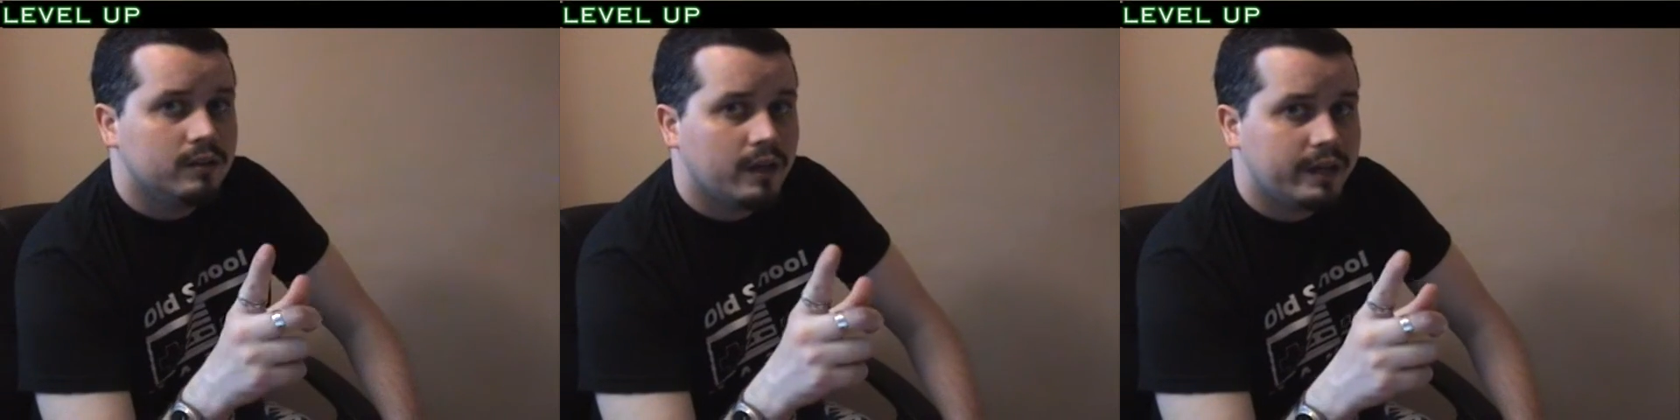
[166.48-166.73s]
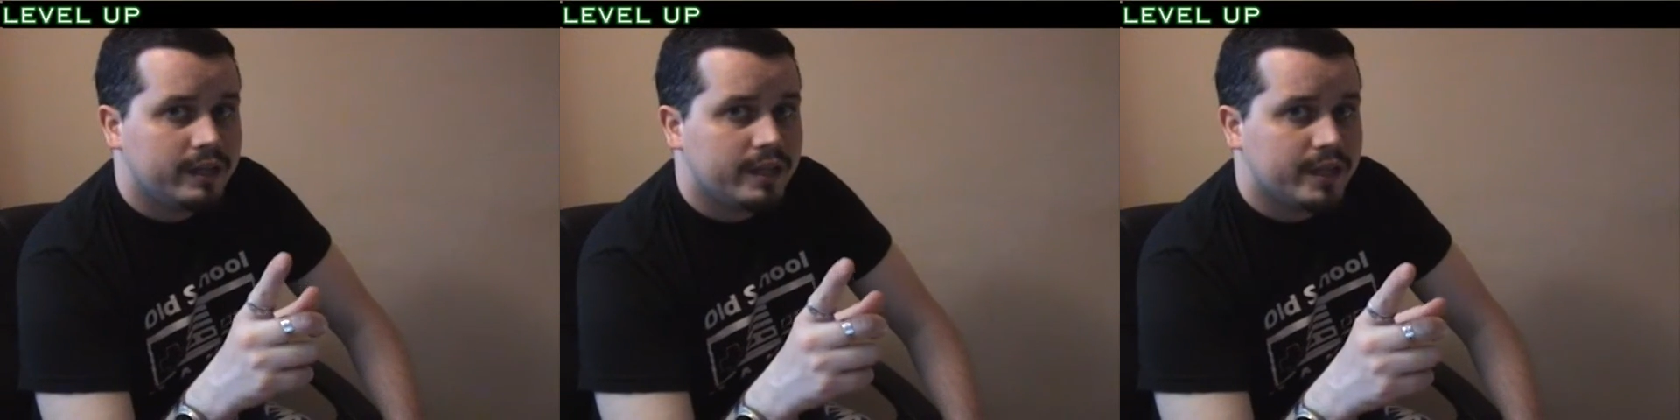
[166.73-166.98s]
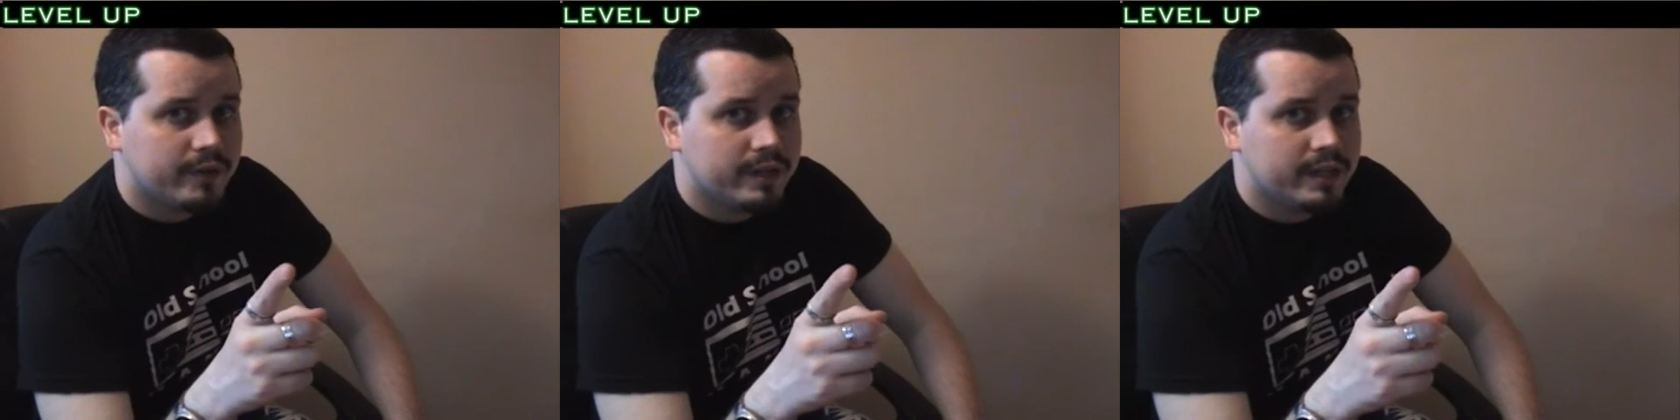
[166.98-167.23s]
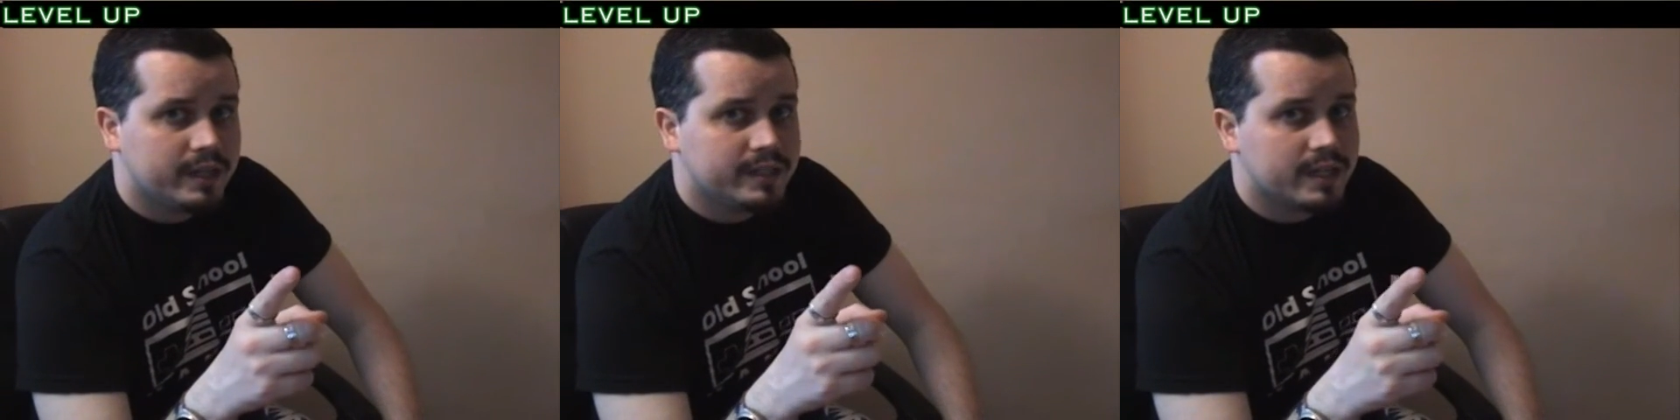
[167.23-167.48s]
At
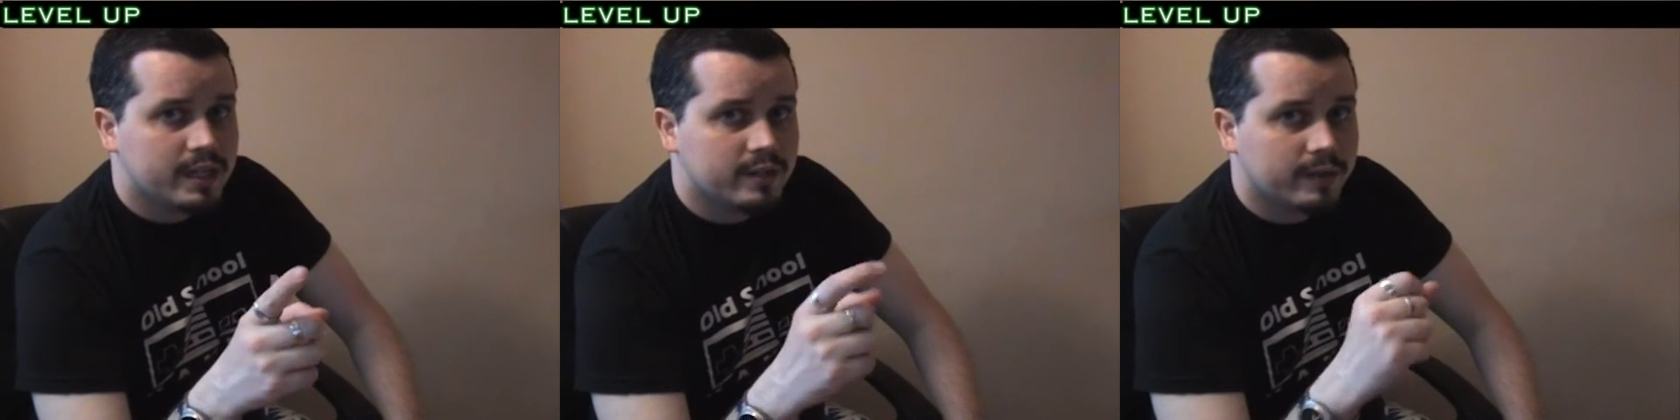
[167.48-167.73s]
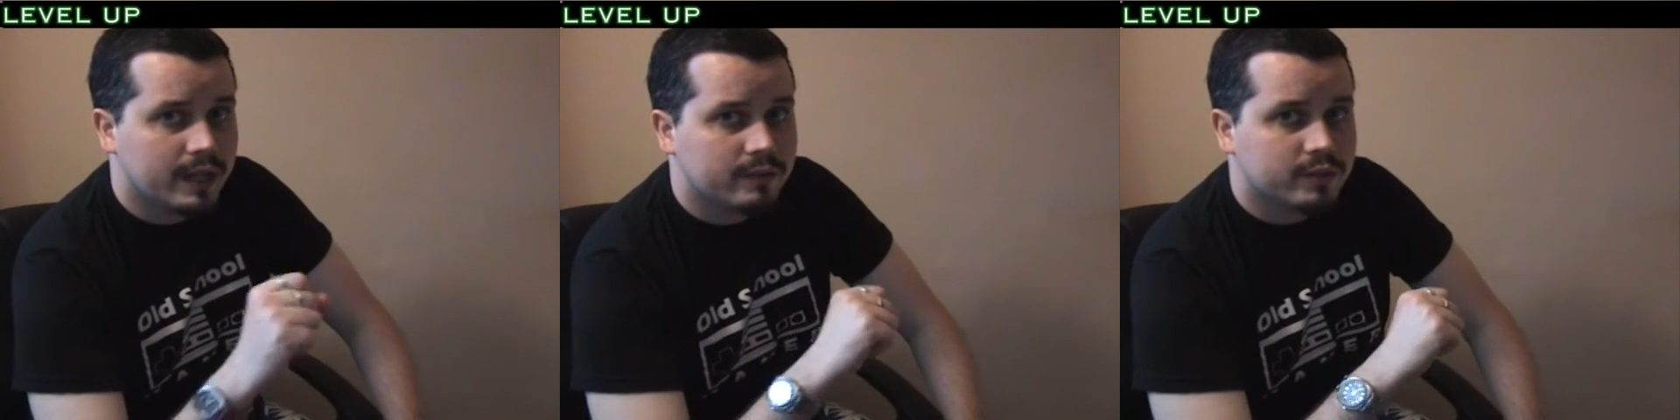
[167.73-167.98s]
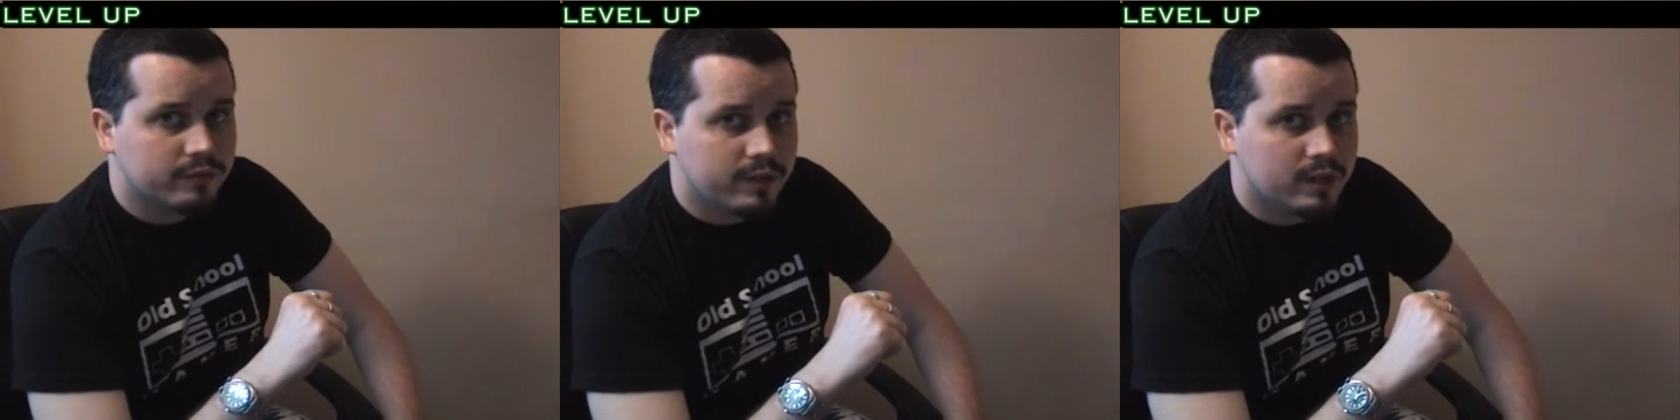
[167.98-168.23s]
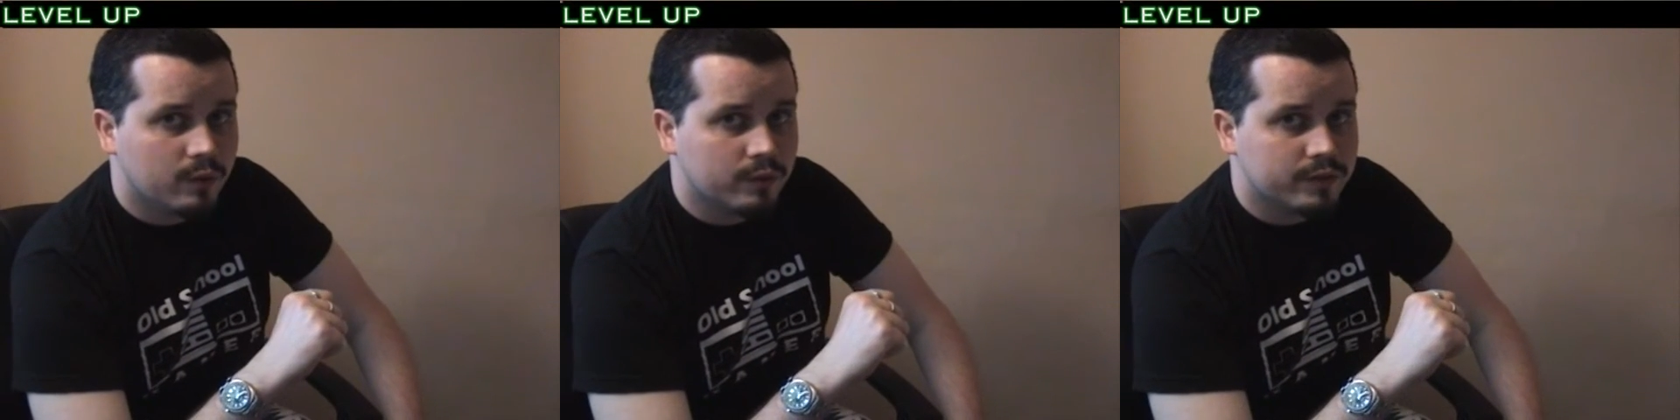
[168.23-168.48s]
E3, Nintendo announced the
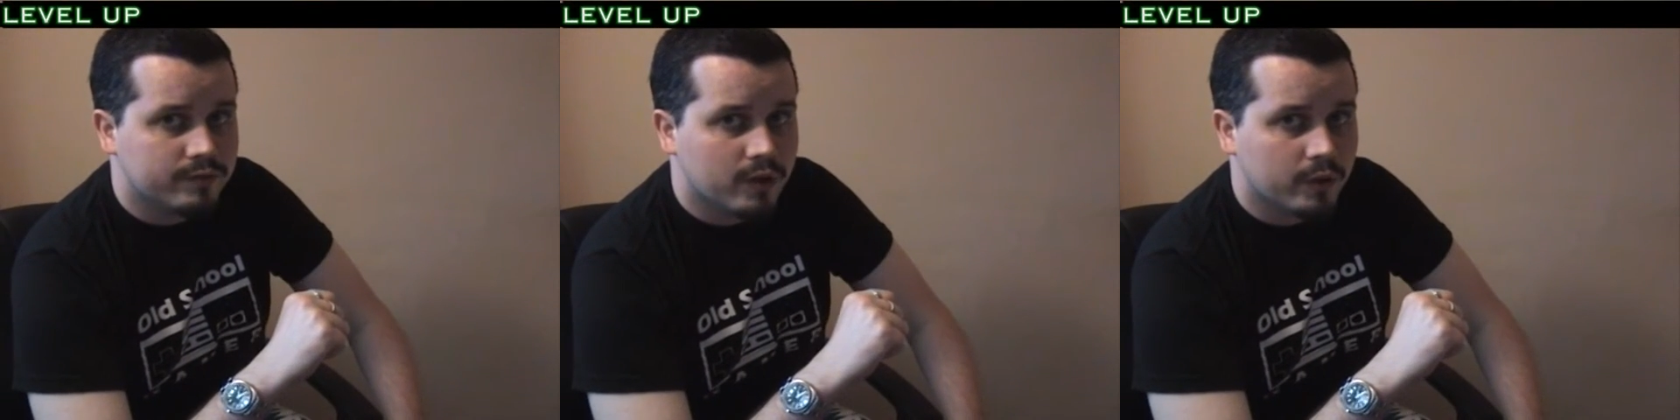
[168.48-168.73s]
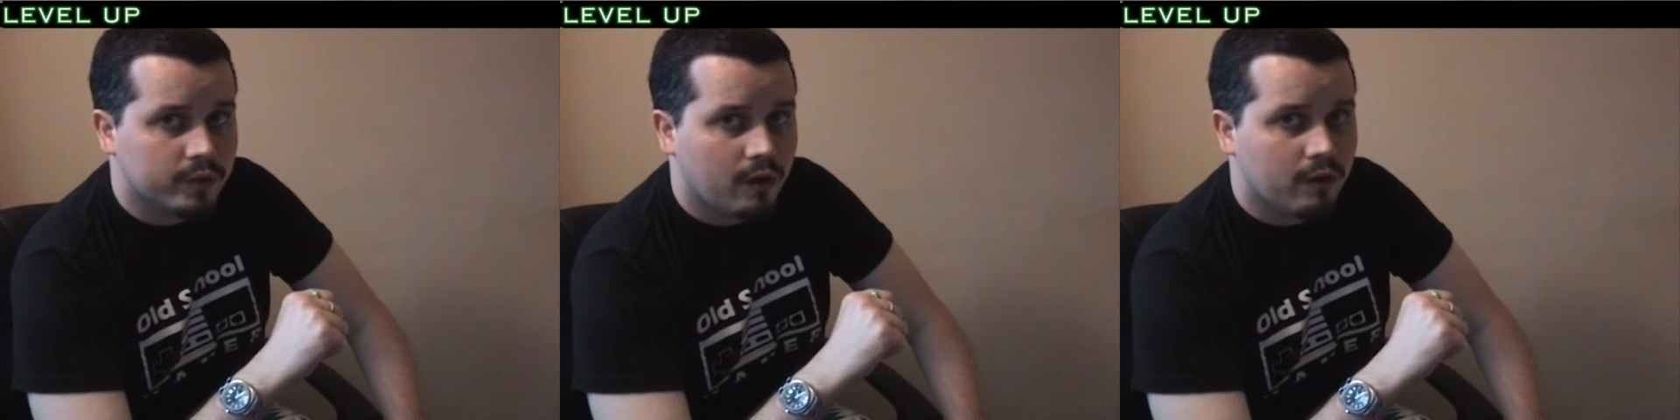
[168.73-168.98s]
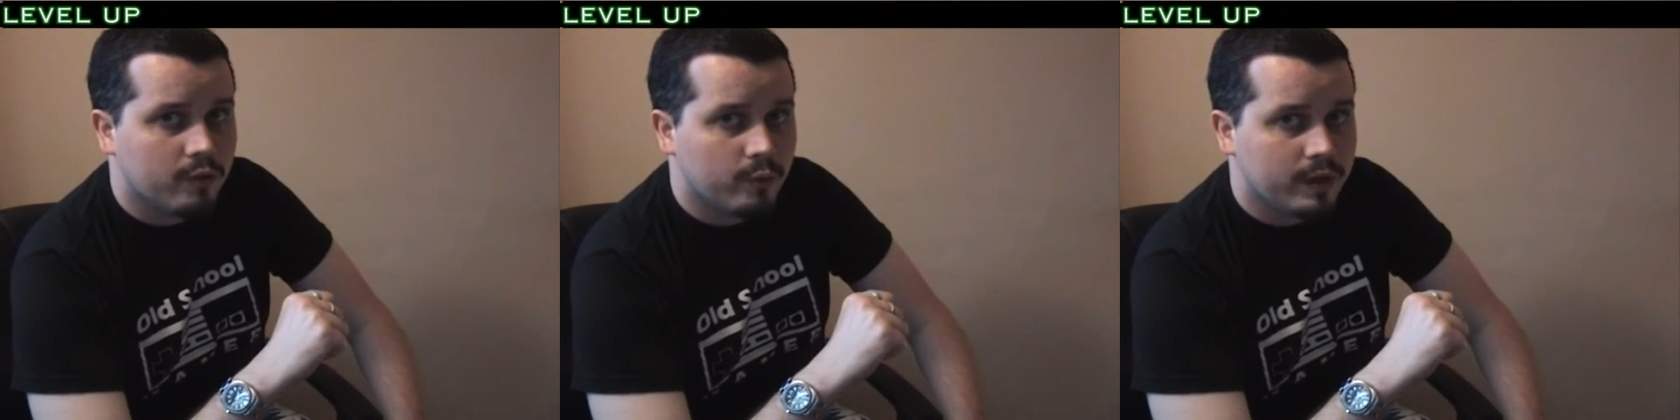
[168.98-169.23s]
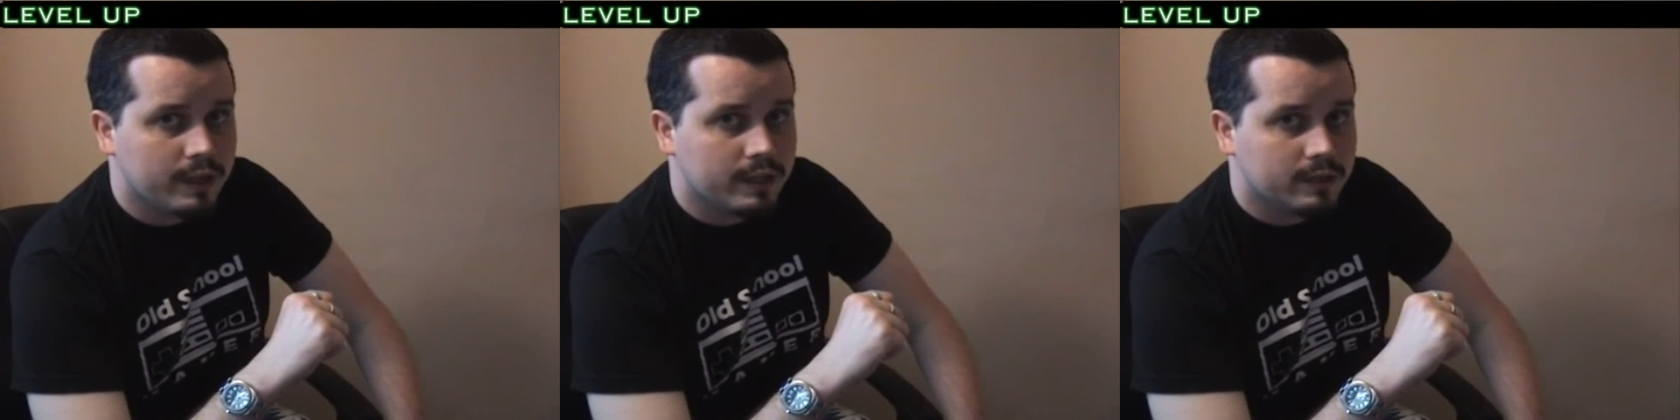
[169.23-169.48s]
relaunch of GoldenEye on the
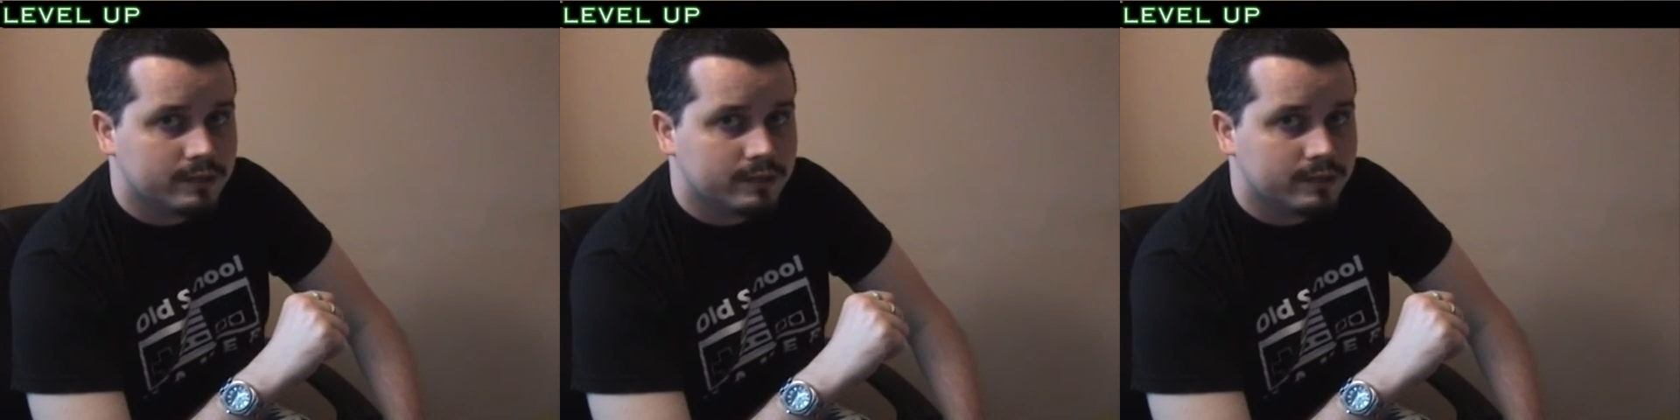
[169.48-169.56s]
Wii,